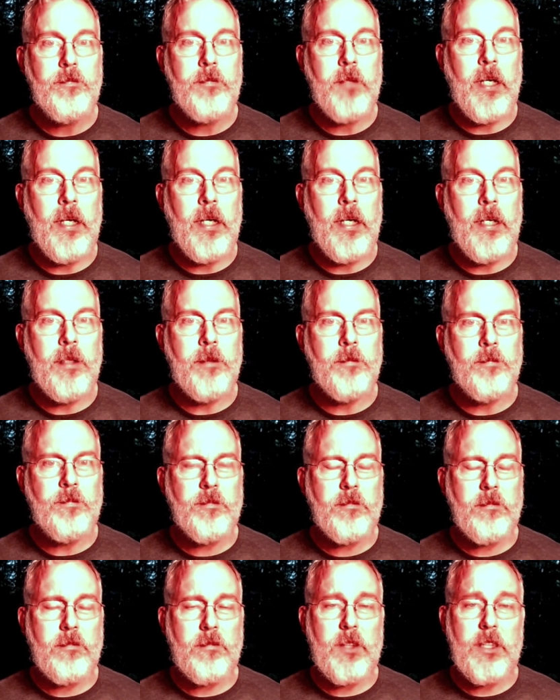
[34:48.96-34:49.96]
And
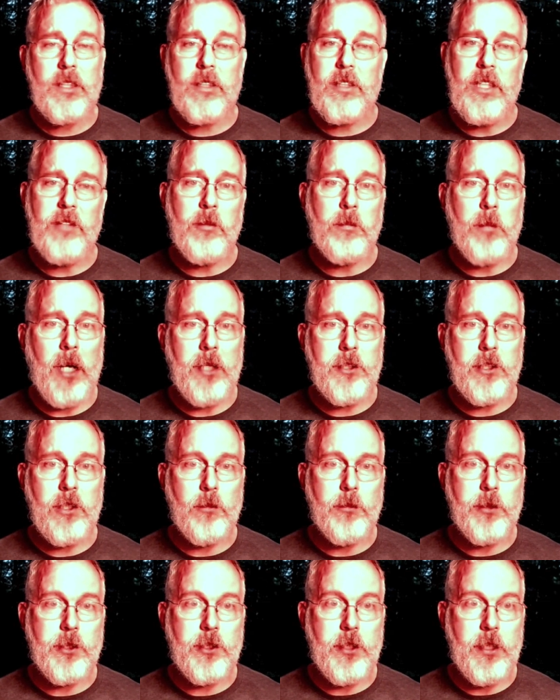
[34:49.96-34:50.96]
Stephen
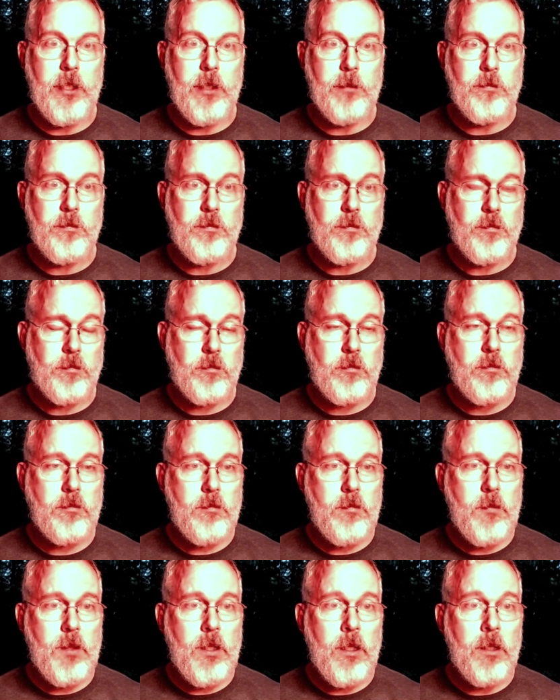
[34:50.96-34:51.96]
Batchelor was saying,
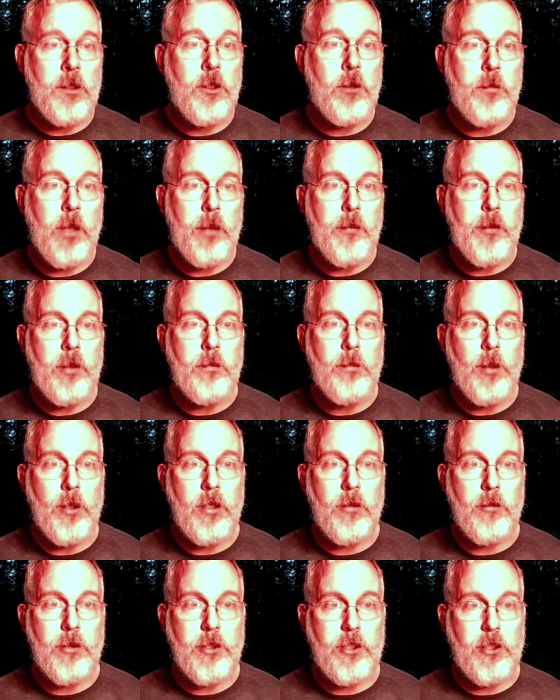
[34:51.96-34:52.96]
you know, maybe the
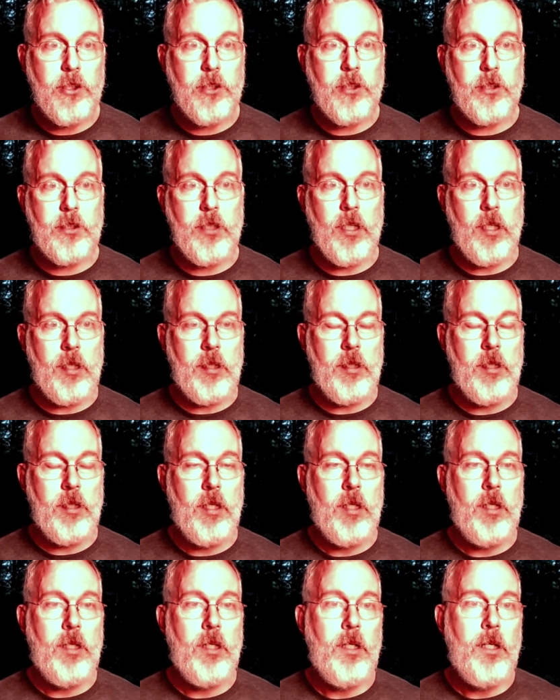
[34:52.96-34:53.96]
Buddha was just, uh,
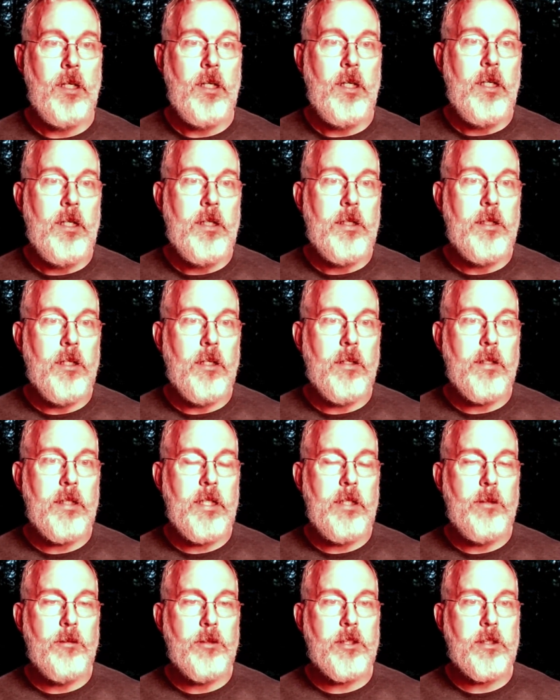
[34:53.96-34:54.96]
you know,
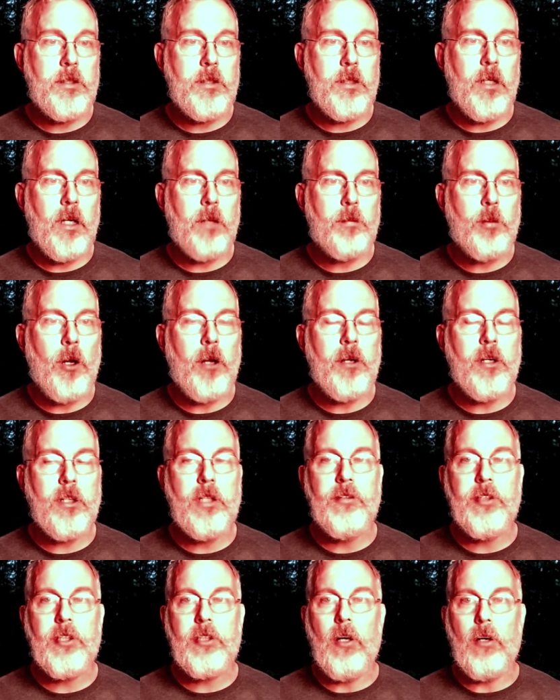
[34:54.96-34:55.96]
he was a product
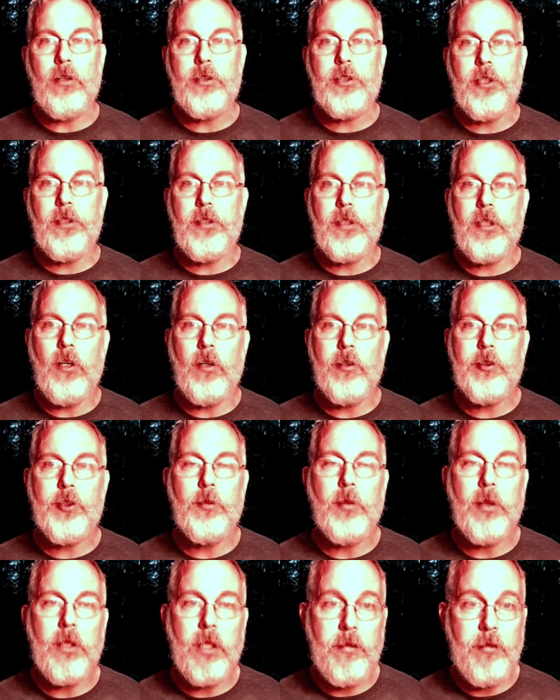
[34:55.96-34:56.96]
of his culture. The
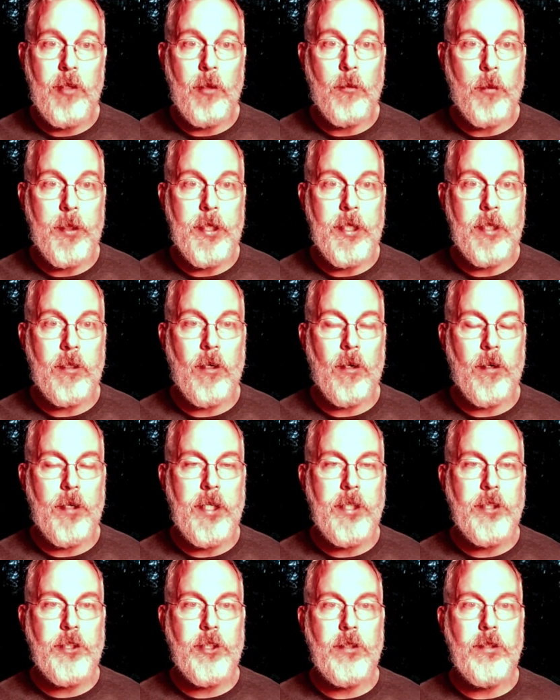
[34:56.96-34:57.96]
culture believed in
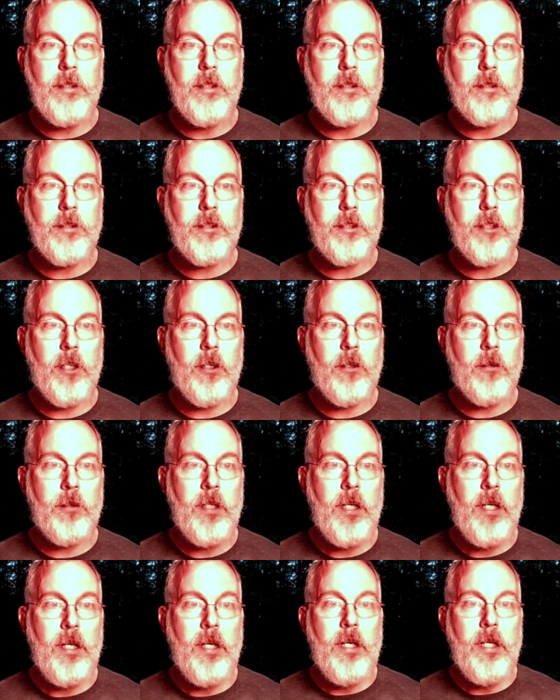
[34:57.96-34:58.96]
reincarnation, and so
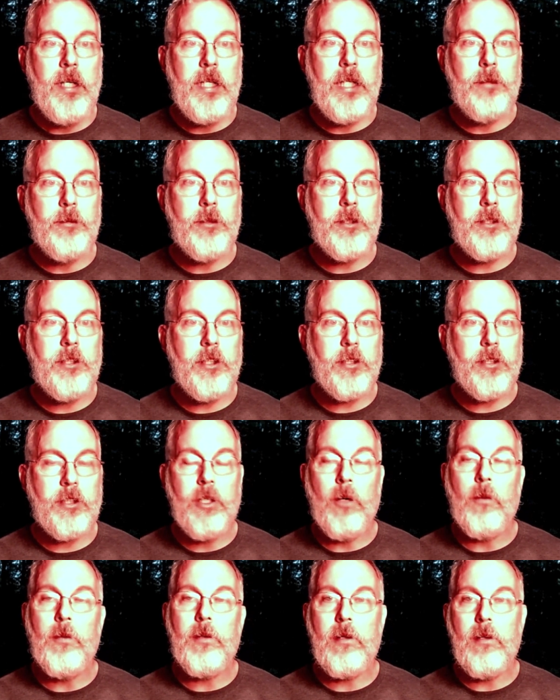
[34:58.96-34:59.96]
he was just
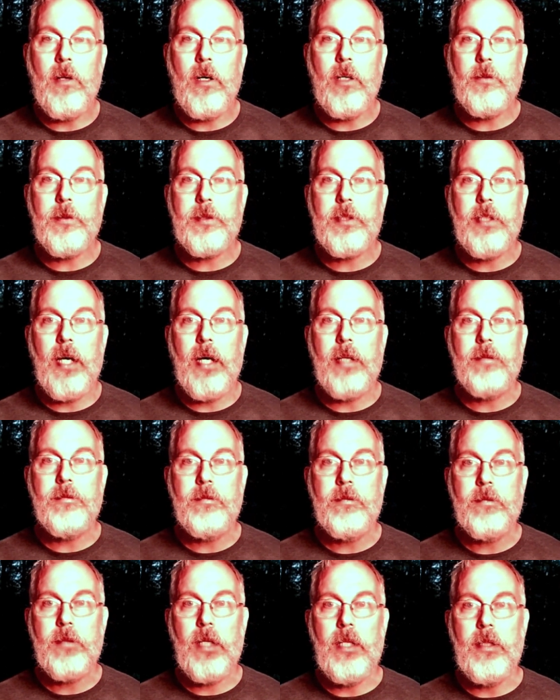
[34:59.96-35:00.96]
going along with that.
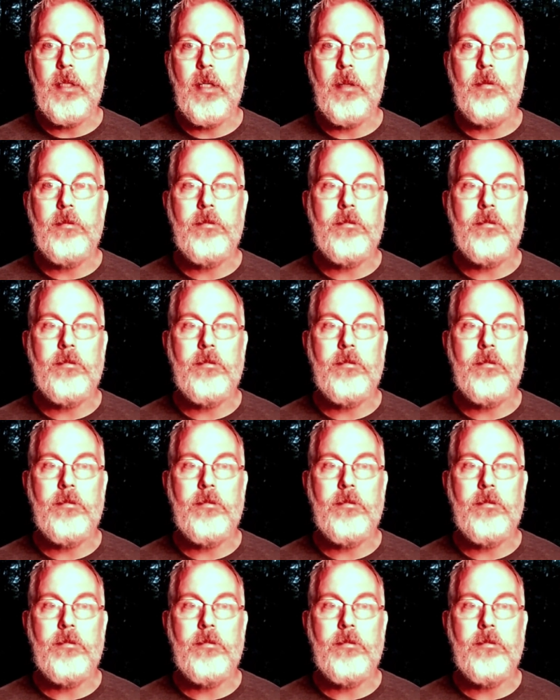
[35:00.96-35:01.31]
And it